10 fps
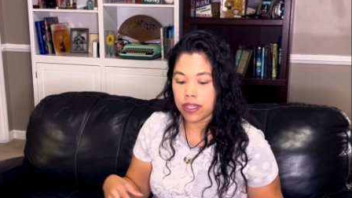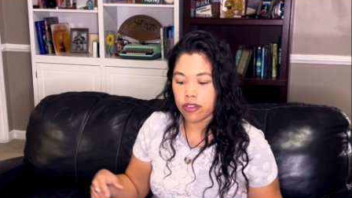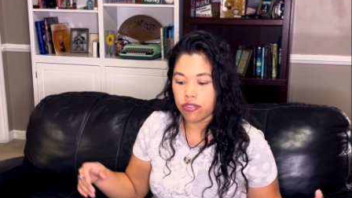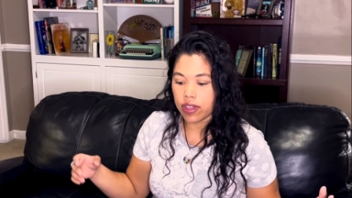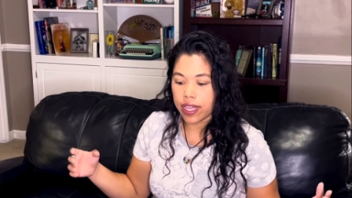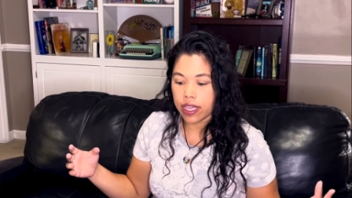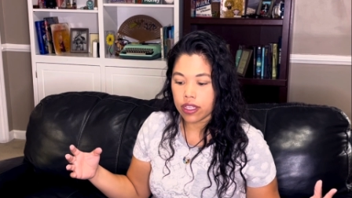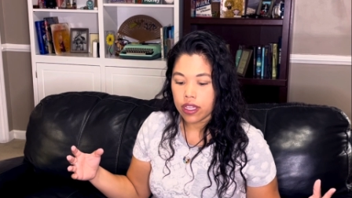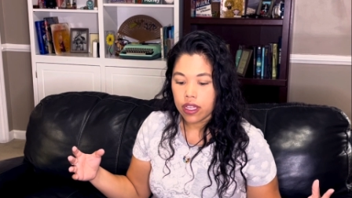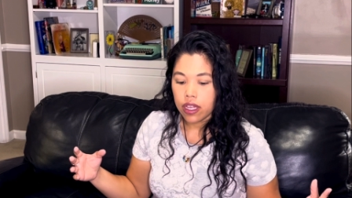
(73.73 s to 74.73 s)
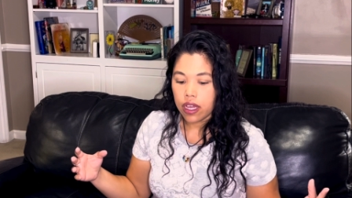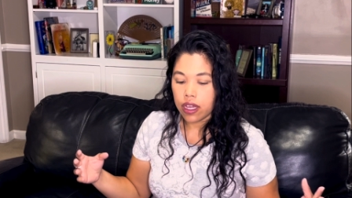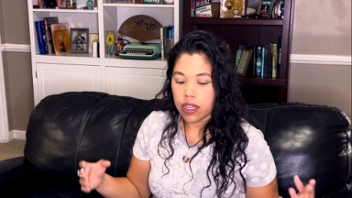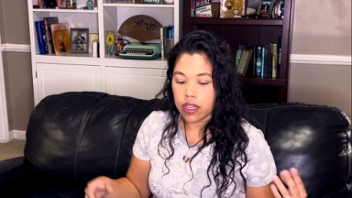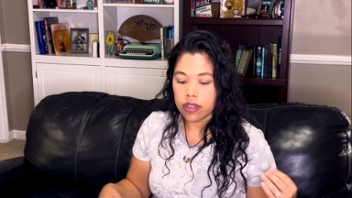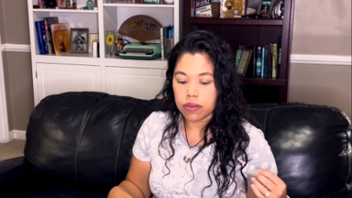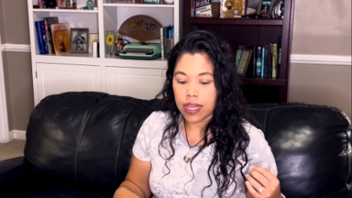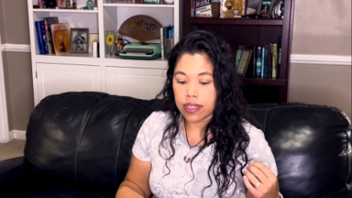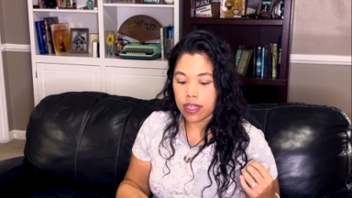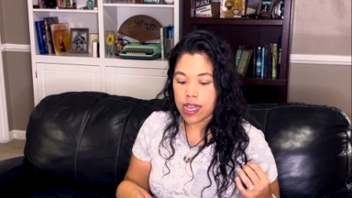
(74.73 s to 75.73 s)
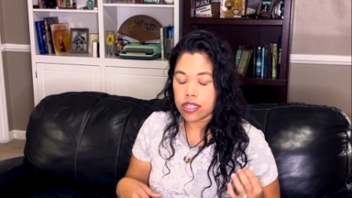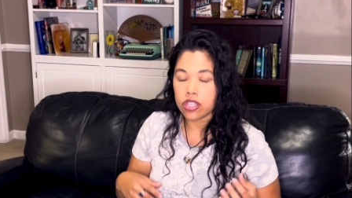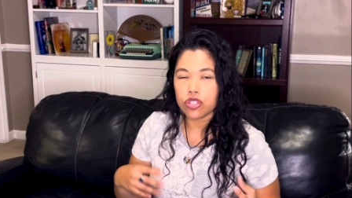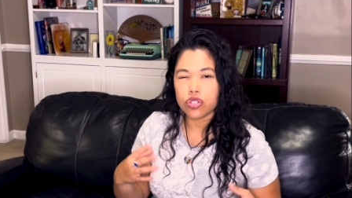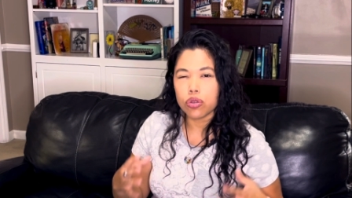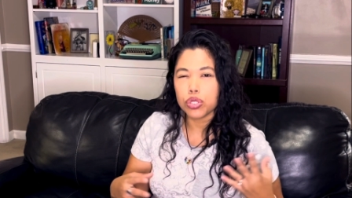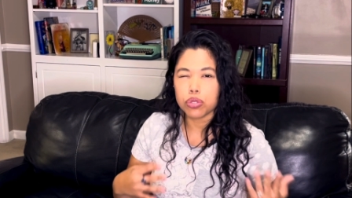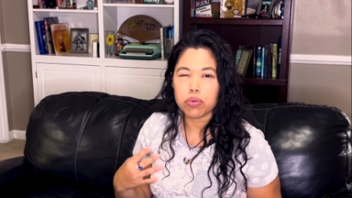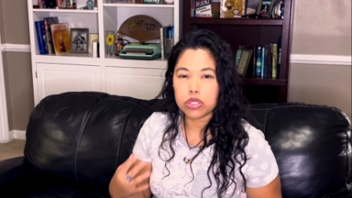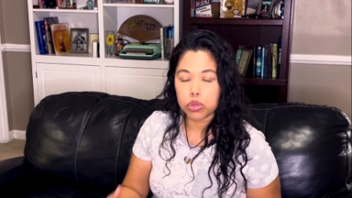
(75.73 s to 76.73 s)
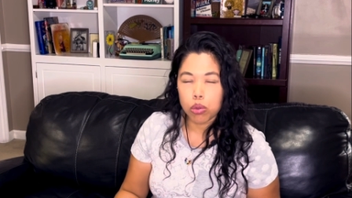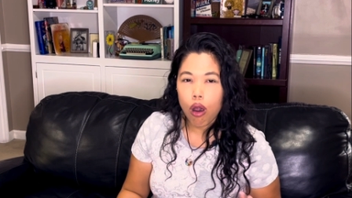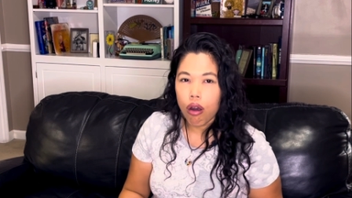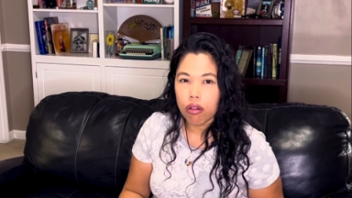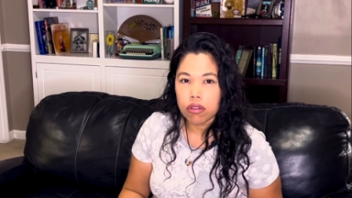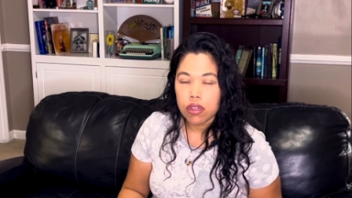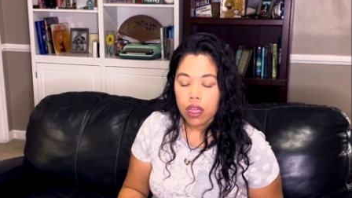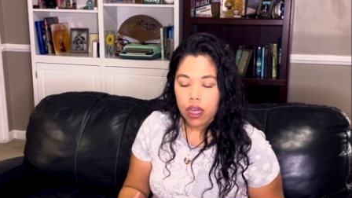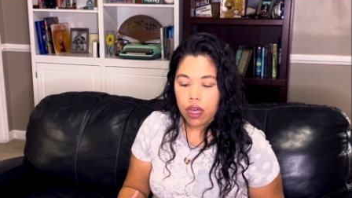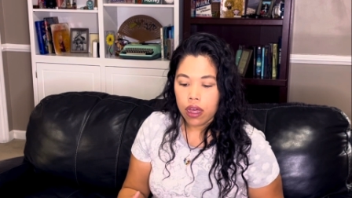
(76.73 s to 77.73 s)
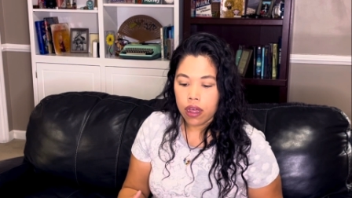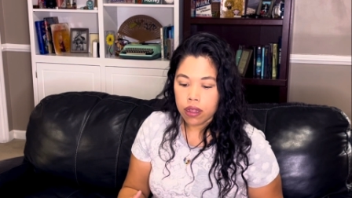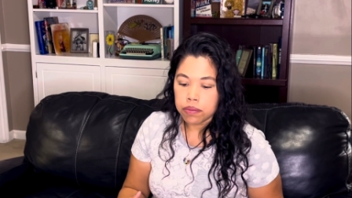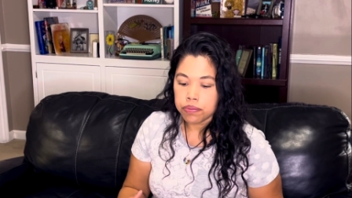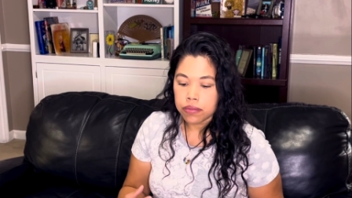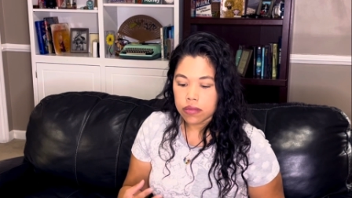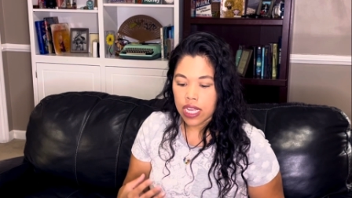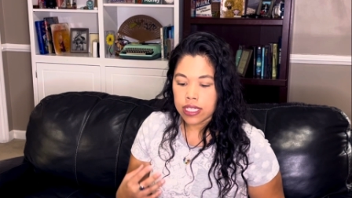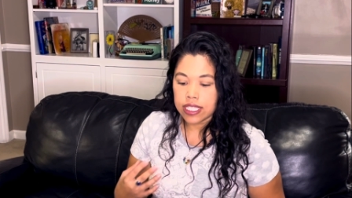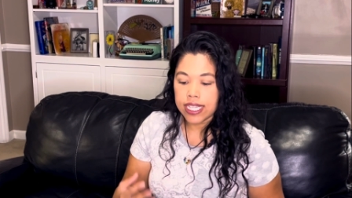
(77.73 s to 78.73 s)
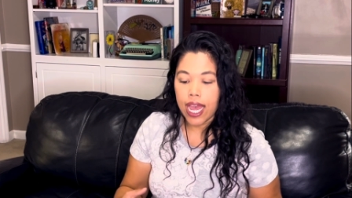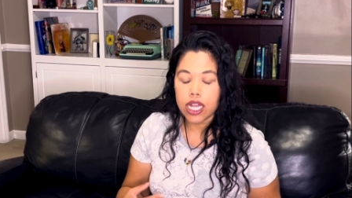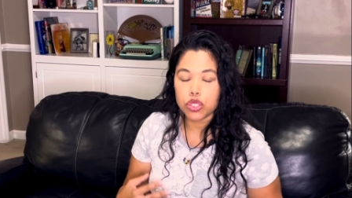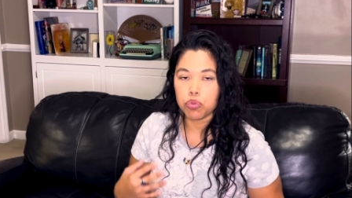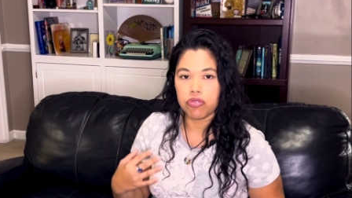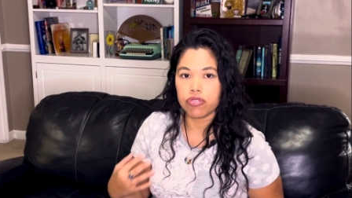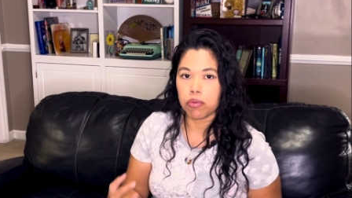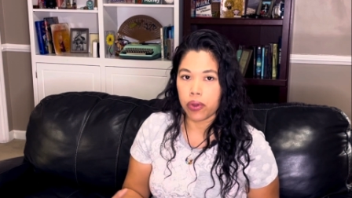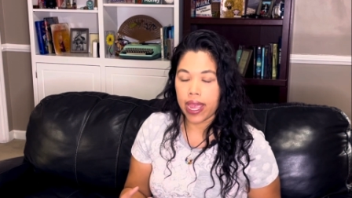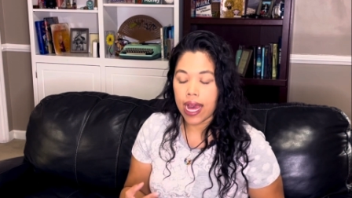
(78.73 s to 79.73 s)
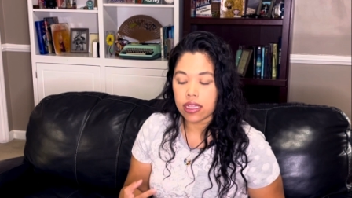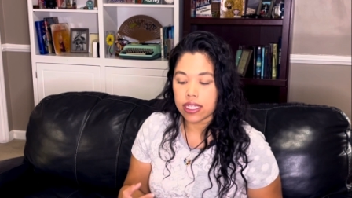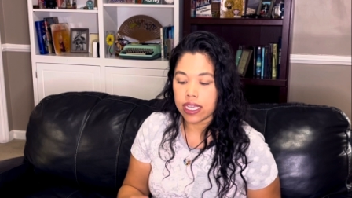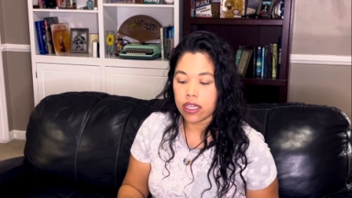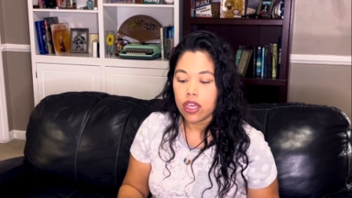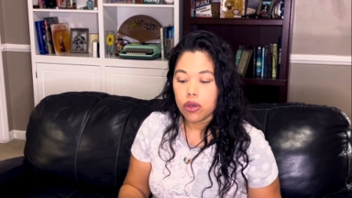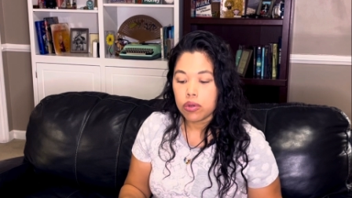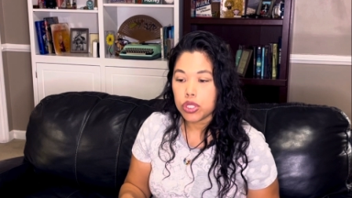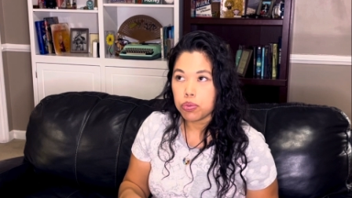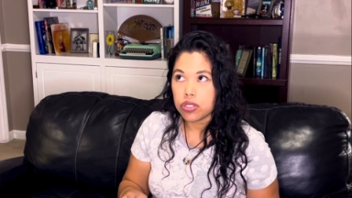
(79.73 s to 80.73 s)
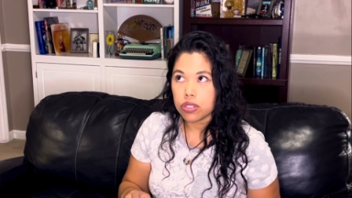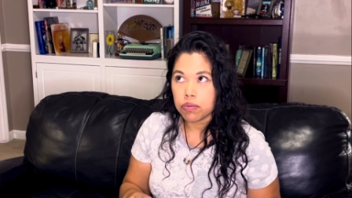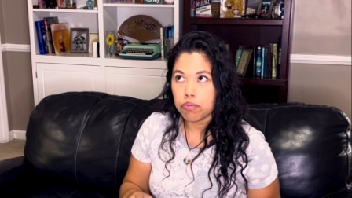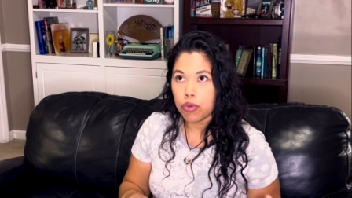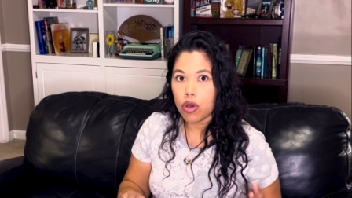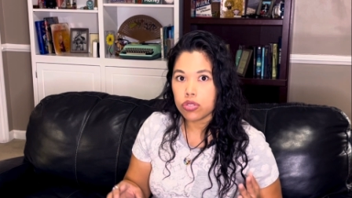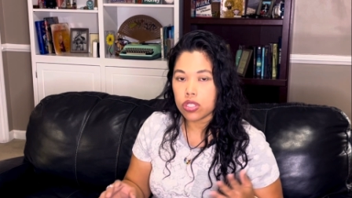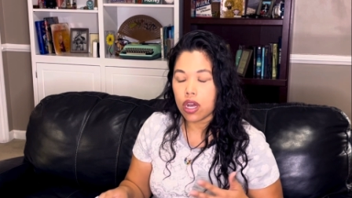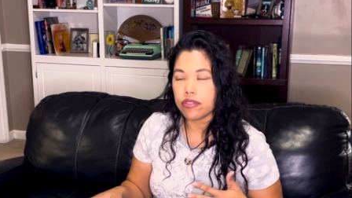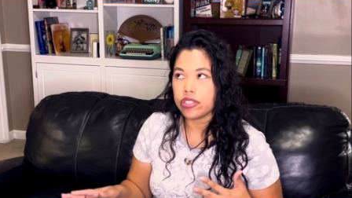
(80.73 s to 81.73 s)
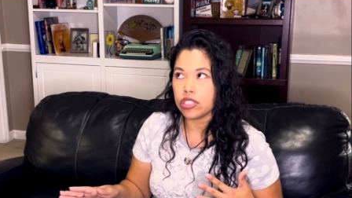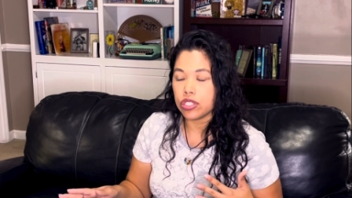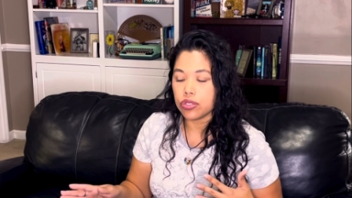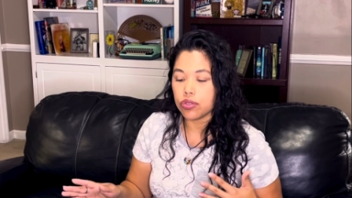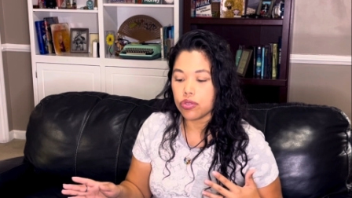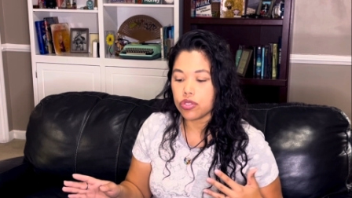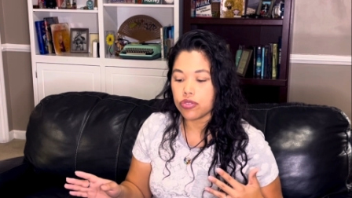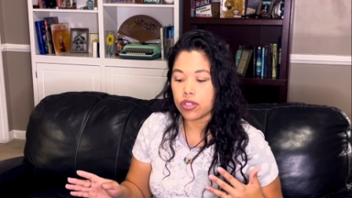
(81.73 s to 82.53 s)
of like as social withdrawal and detachment from reality, which was most often used